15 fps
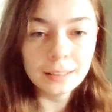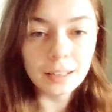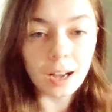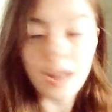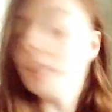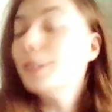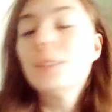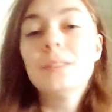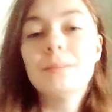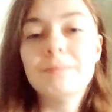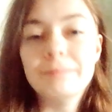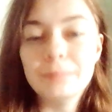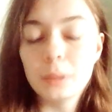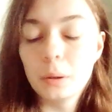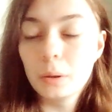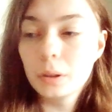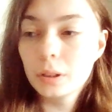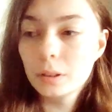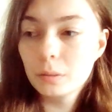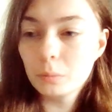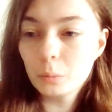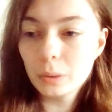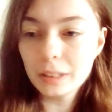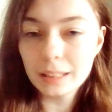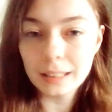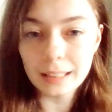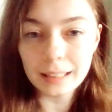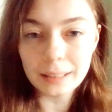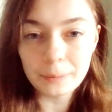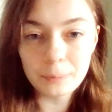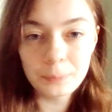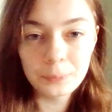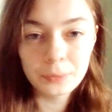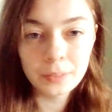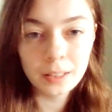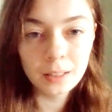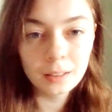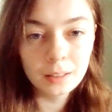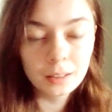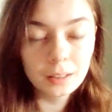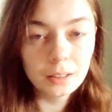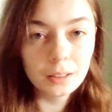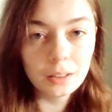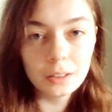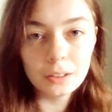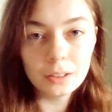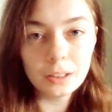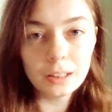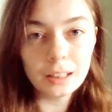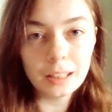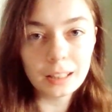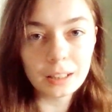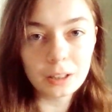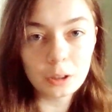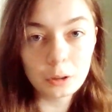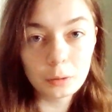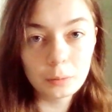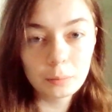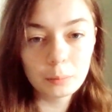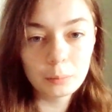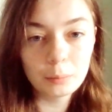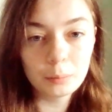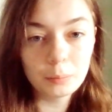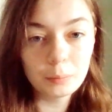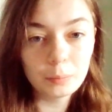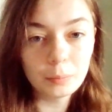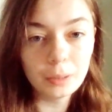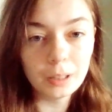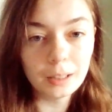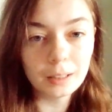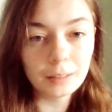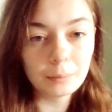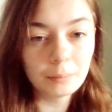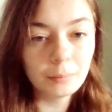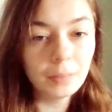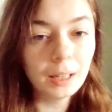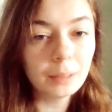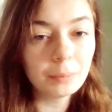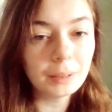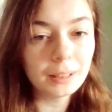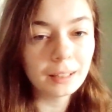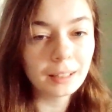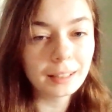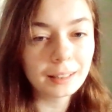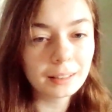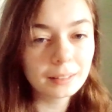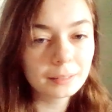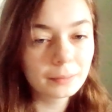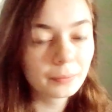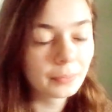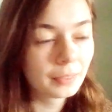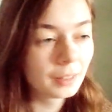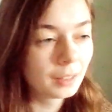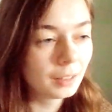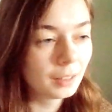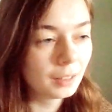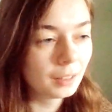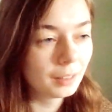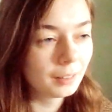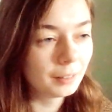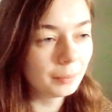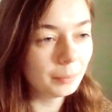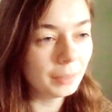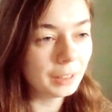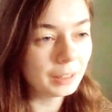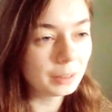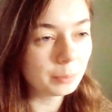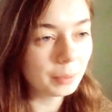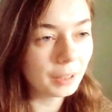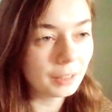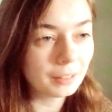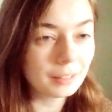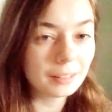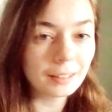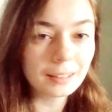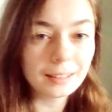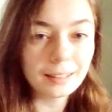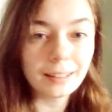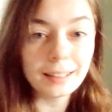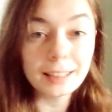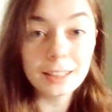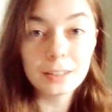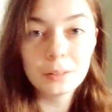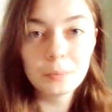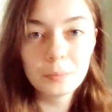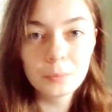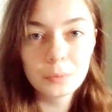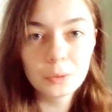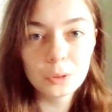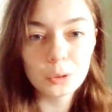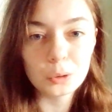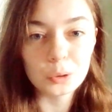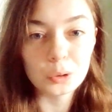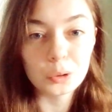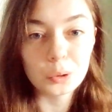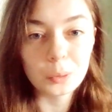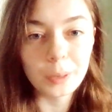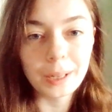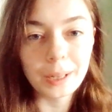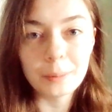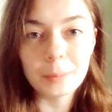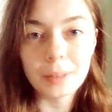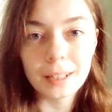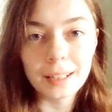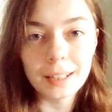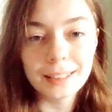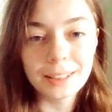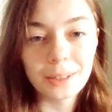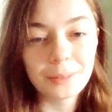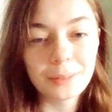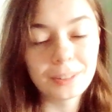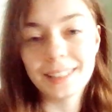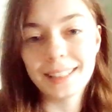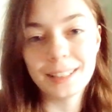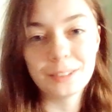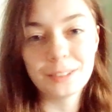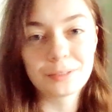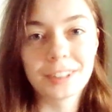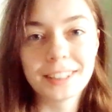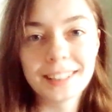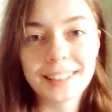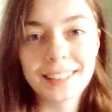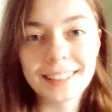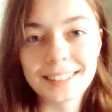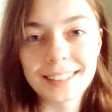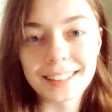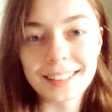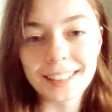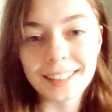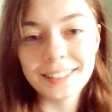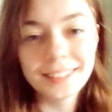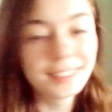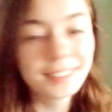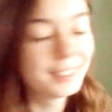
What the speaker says: I weirdly, you'd think maybe like me as a person, I'd like George Orwell, but I don't like his writing style.